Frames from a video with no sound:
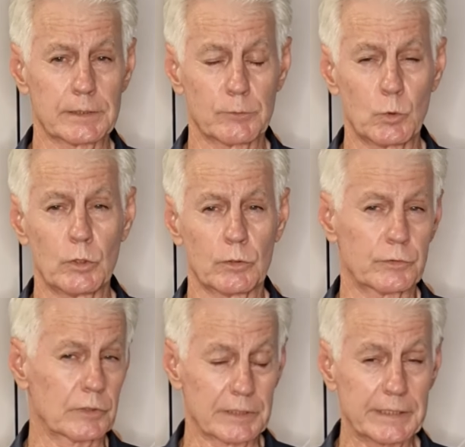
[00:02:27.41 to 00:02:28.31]

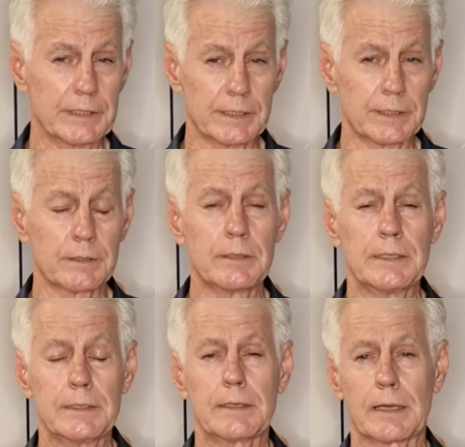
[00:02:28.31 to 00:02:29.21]
world's leading
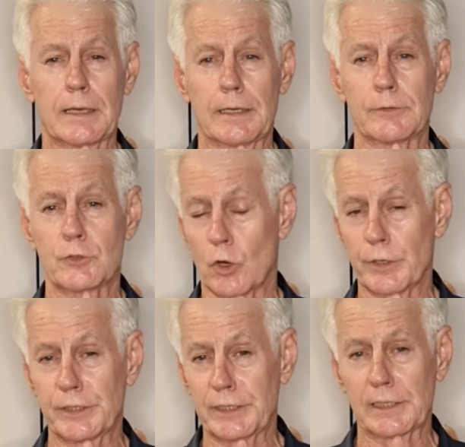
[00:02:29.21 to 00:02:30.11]

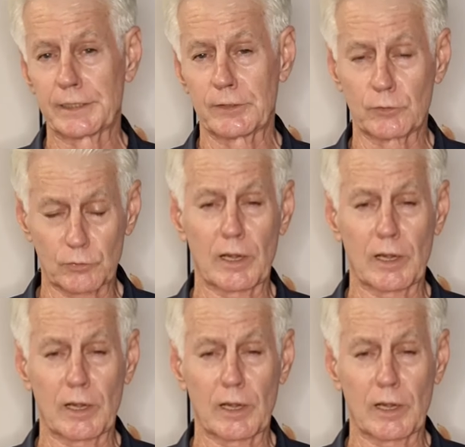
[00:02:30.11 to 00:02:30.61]
dry needling /